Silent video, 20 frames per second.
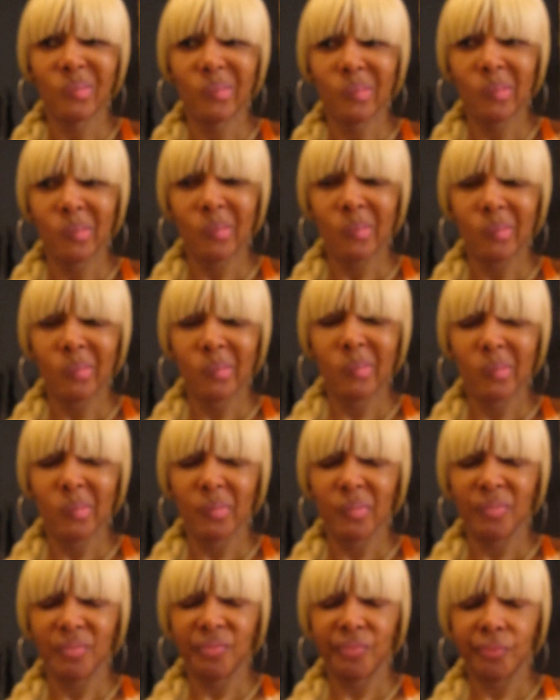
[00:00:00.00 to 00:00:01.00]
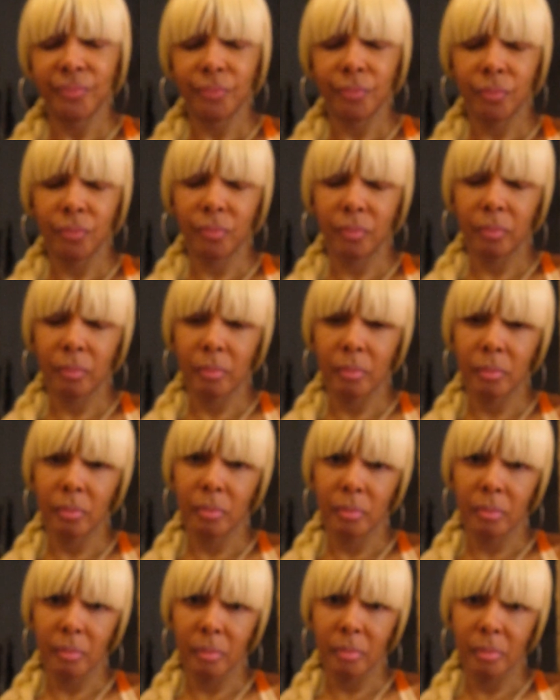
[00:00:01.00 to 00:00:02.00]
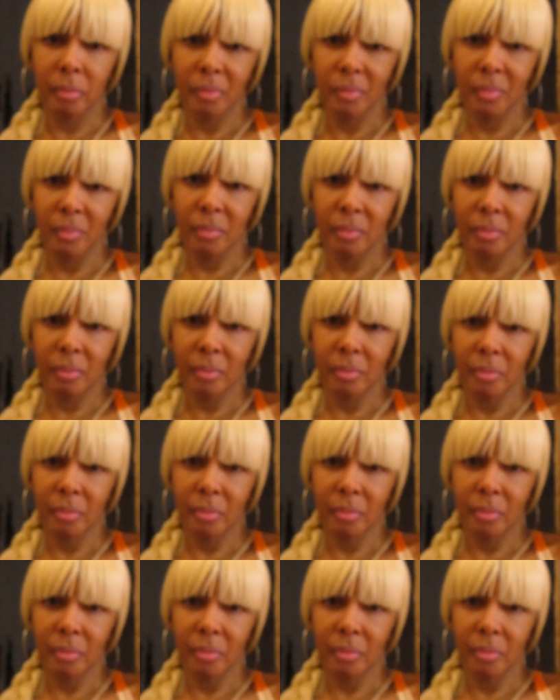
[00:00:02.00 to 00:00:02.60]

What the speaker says: Nothing is said.